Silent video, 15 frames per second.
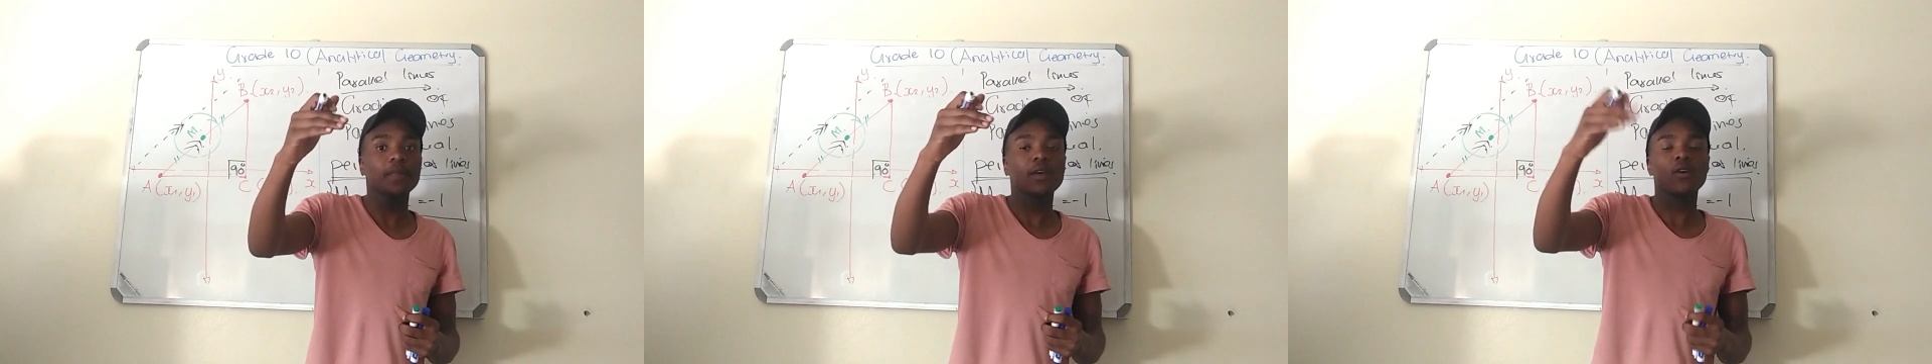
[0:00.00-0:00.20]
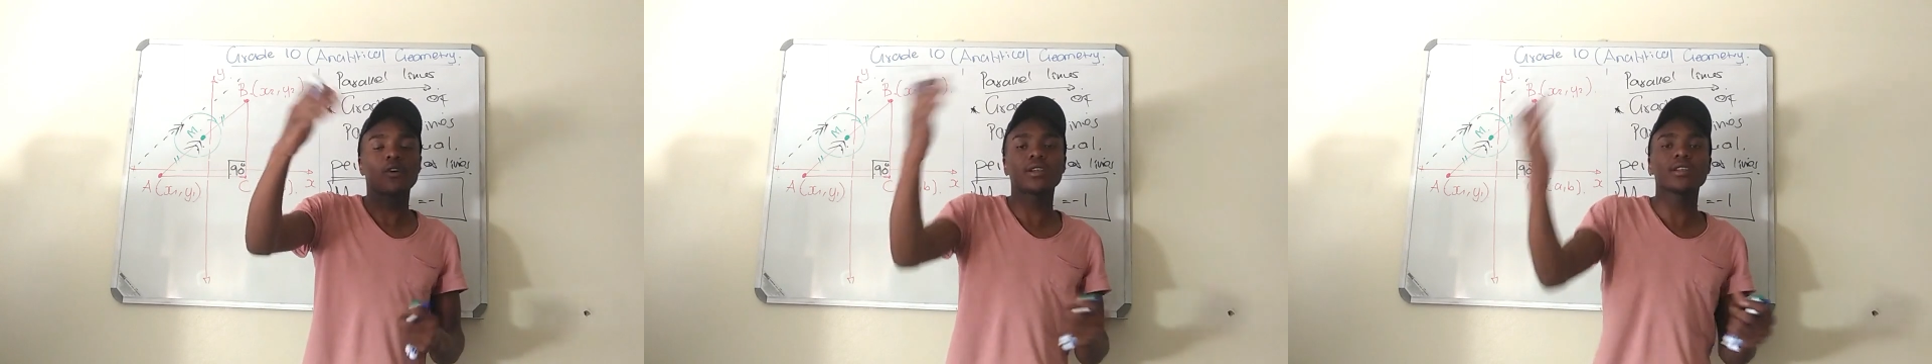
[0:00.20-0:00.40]

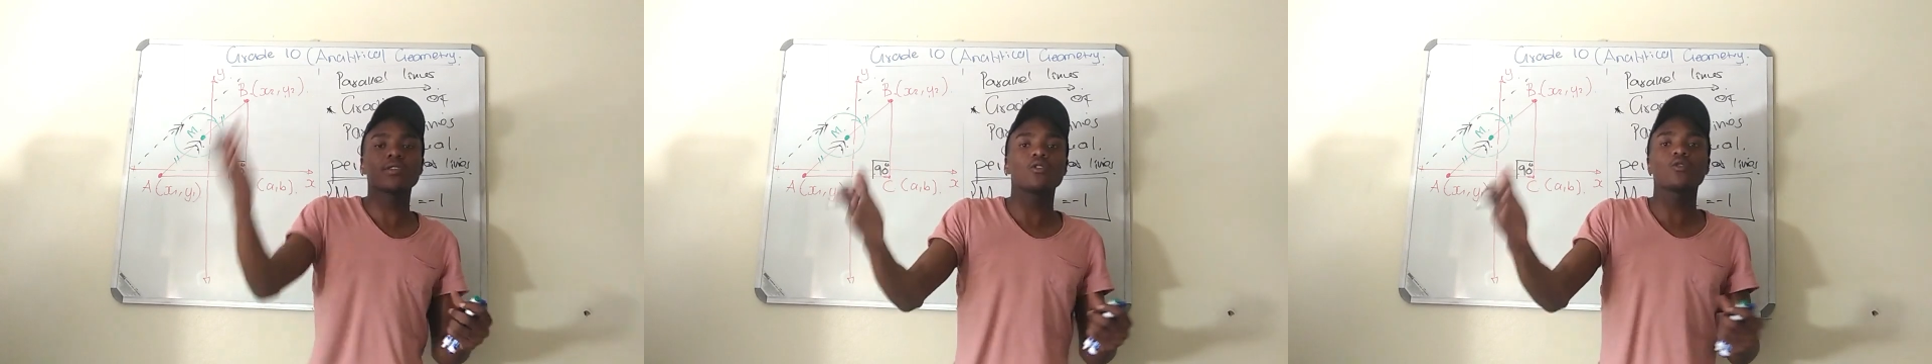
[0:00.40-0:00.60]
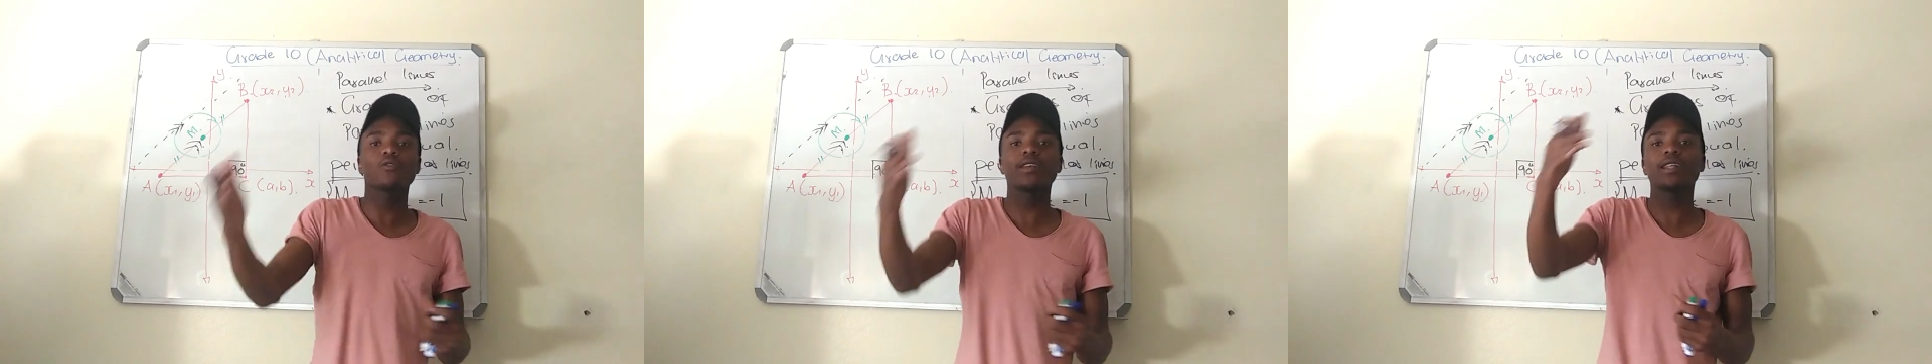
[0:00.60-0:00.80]
or le tlo
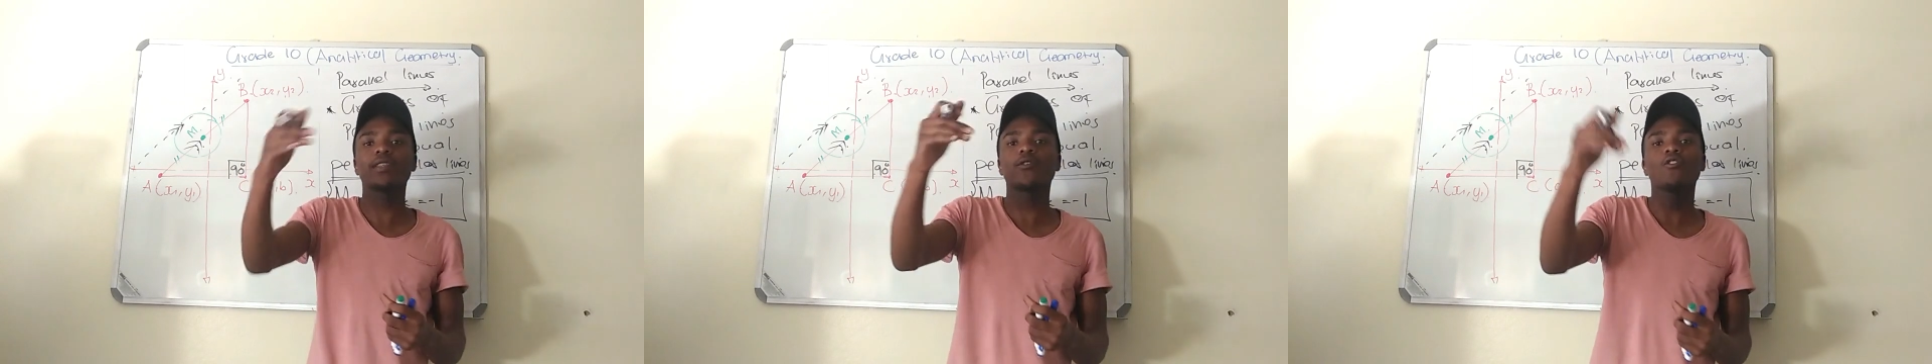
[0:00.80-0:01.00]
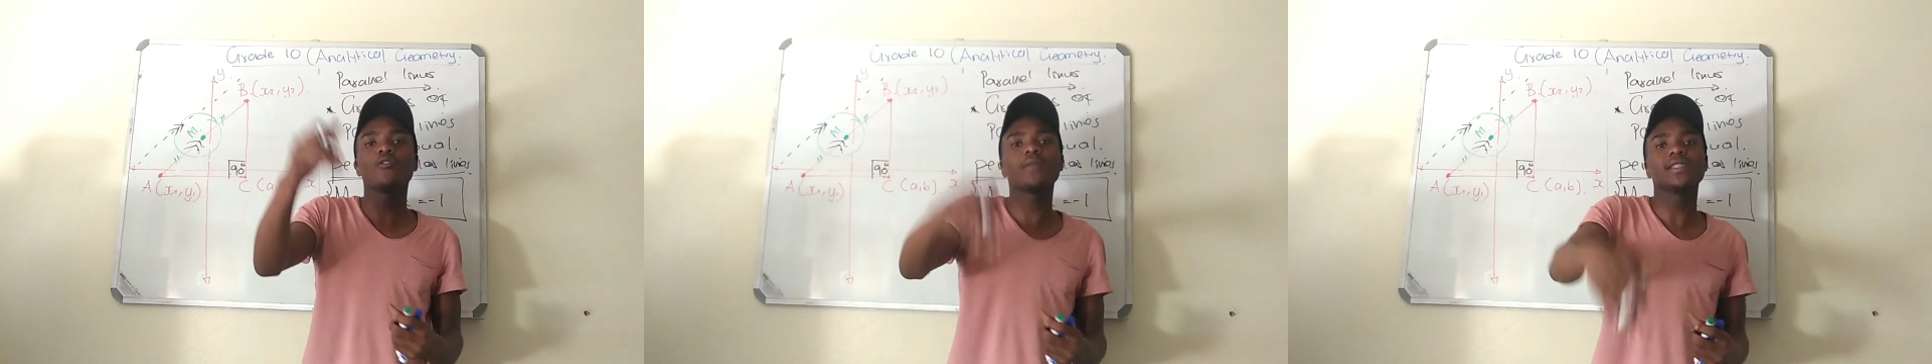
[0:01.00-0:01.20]
tlogela di
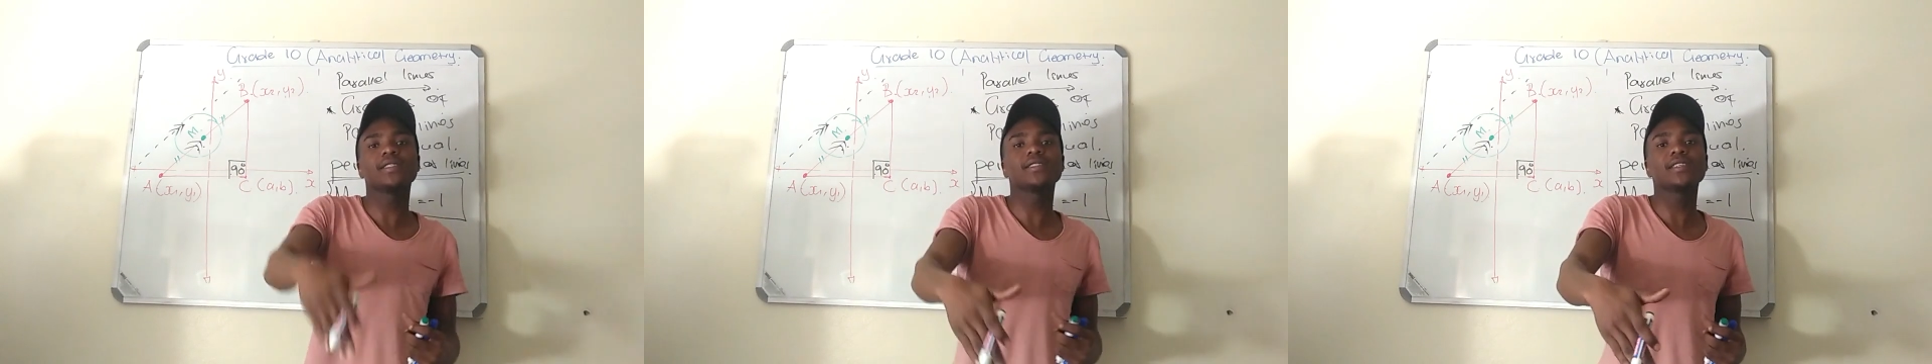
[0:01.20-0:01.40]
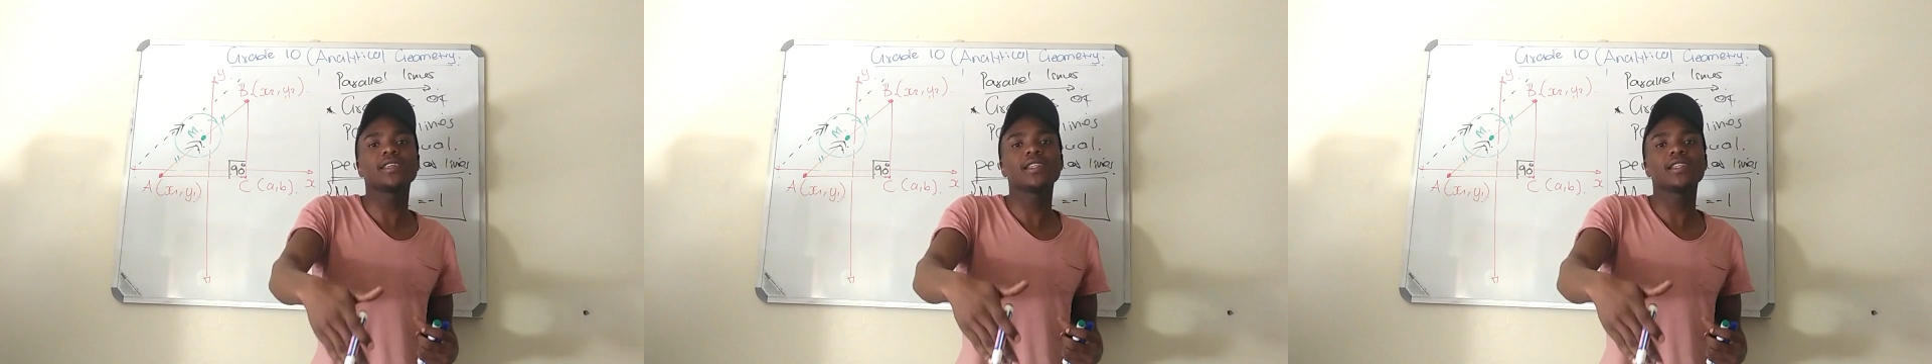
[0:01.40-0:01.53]
comments in